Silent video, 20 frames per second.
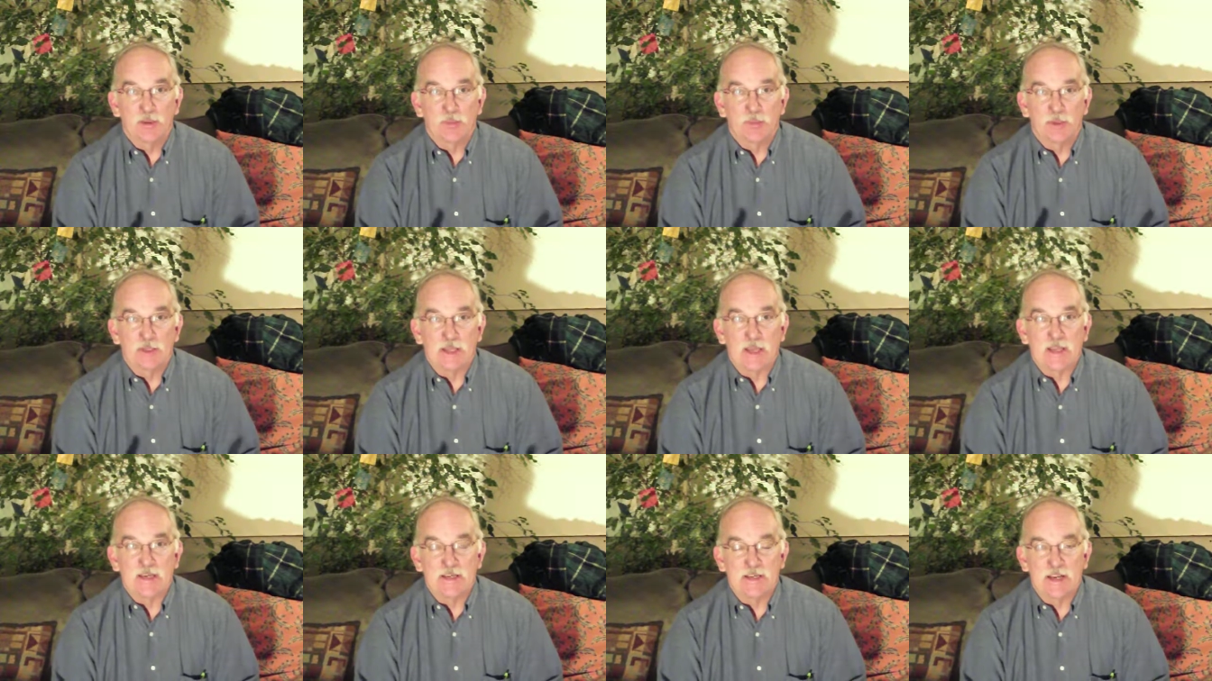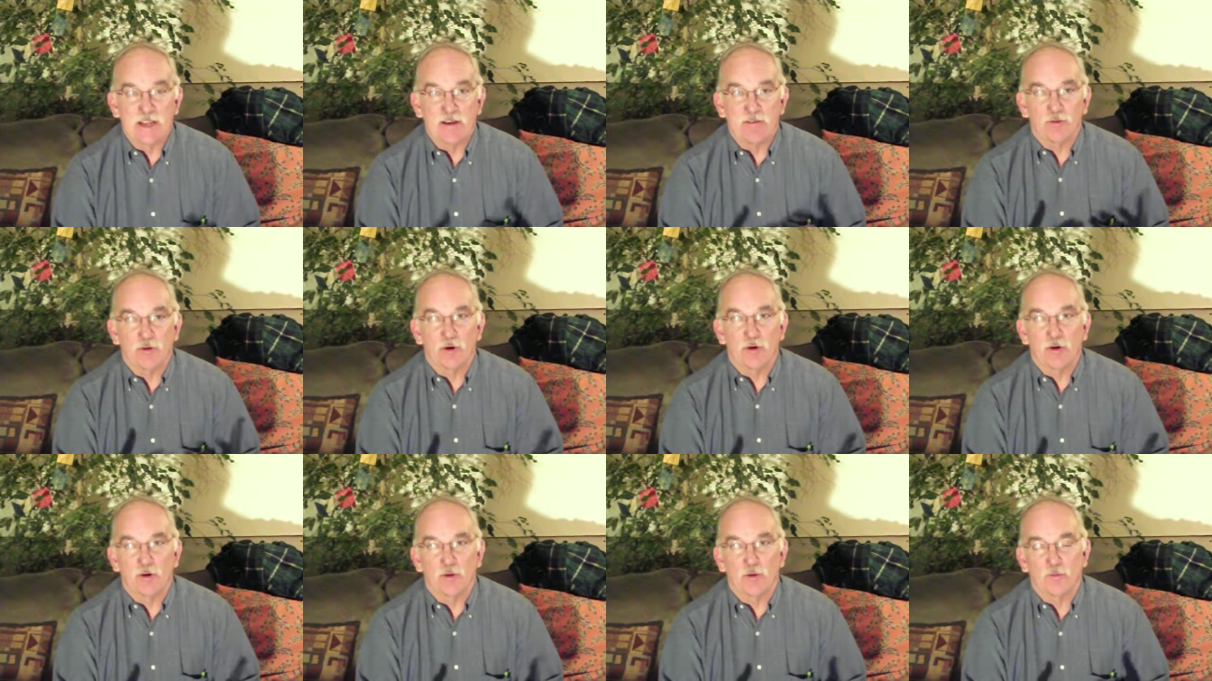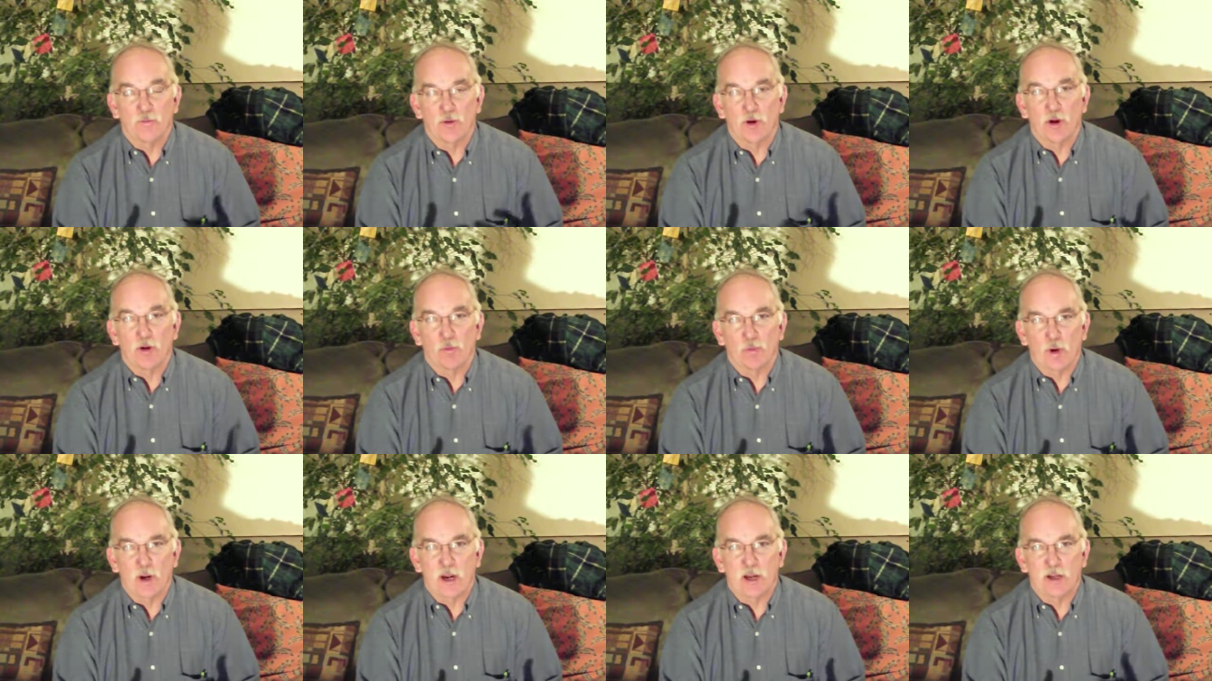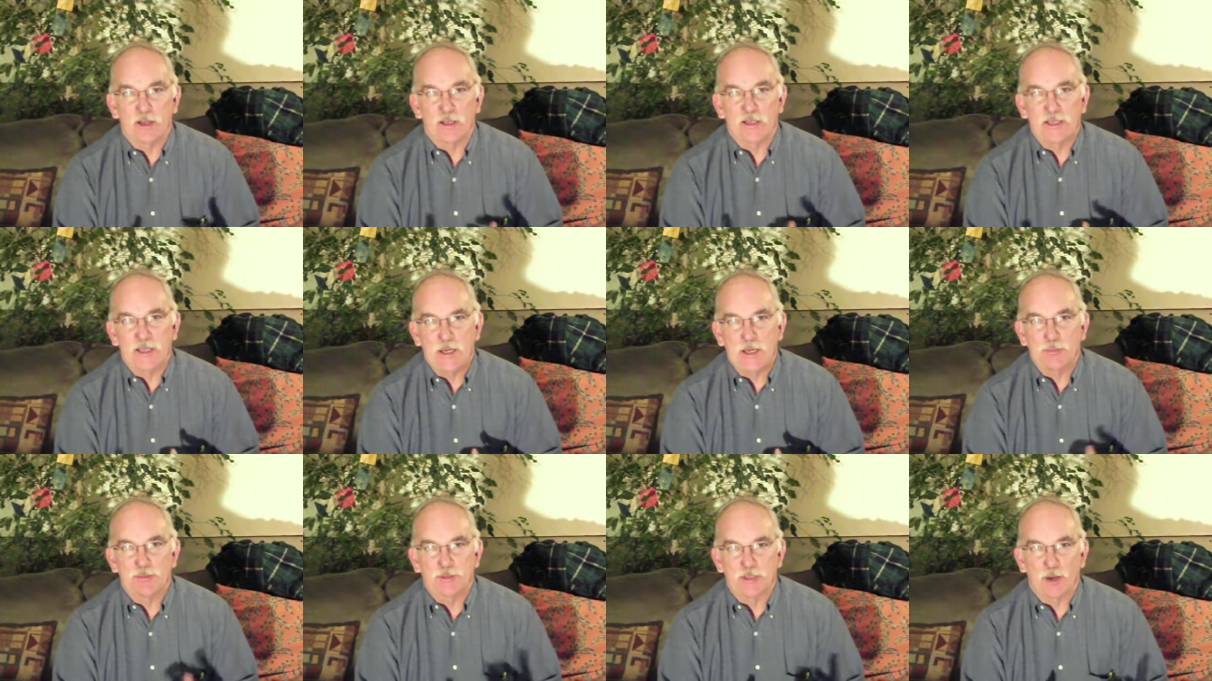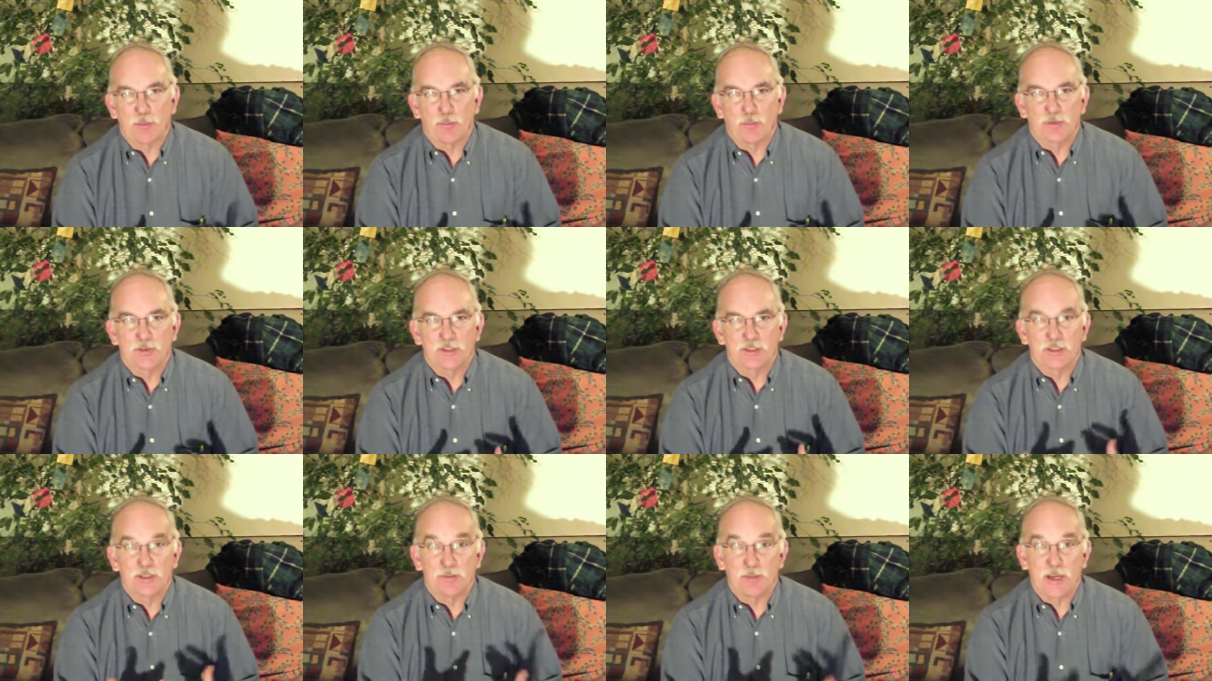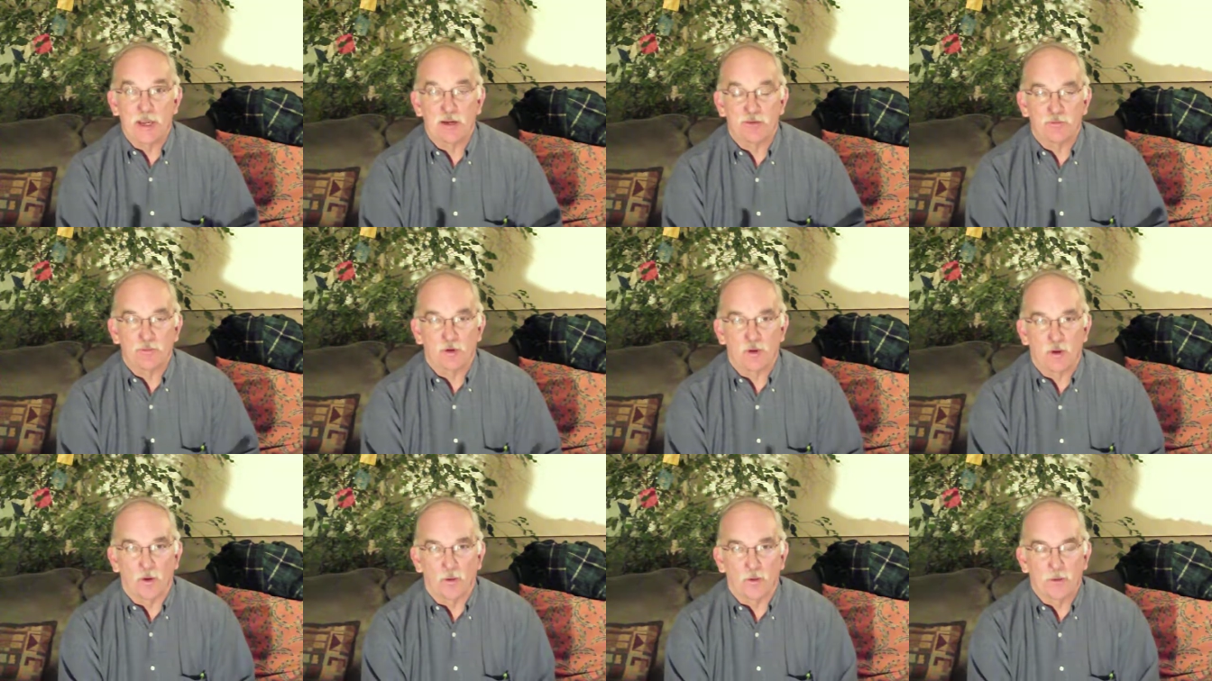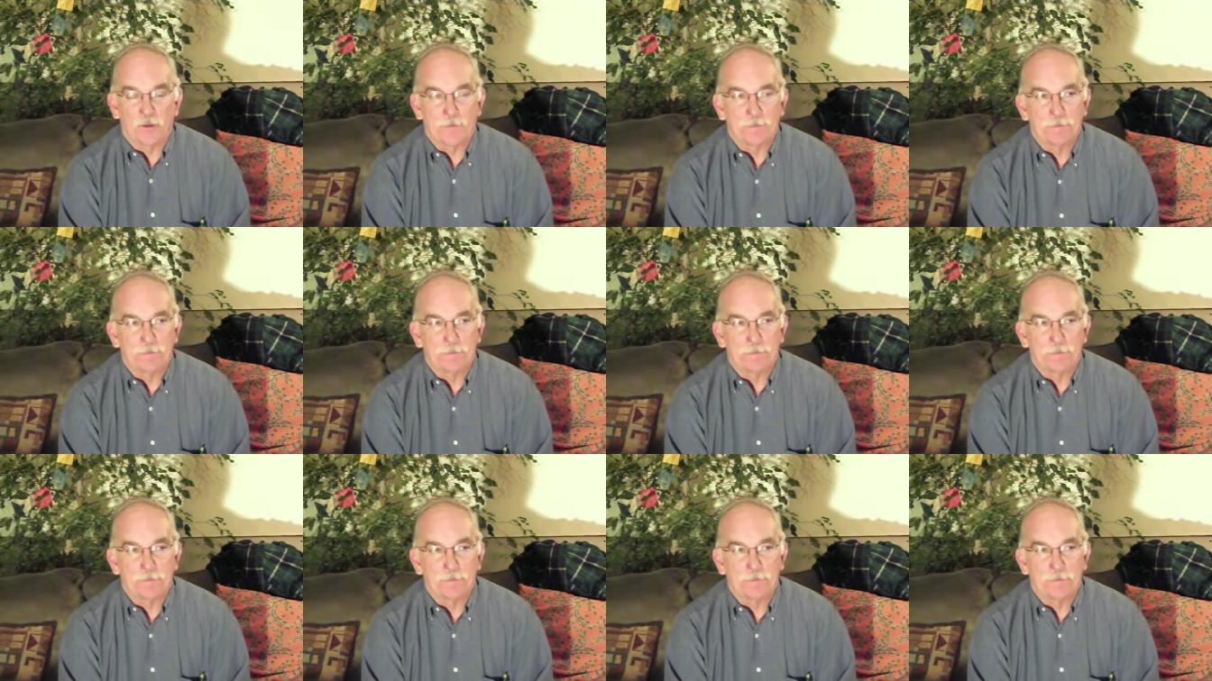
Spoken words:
but that never, or very rarely, keeps up with the demand for gold.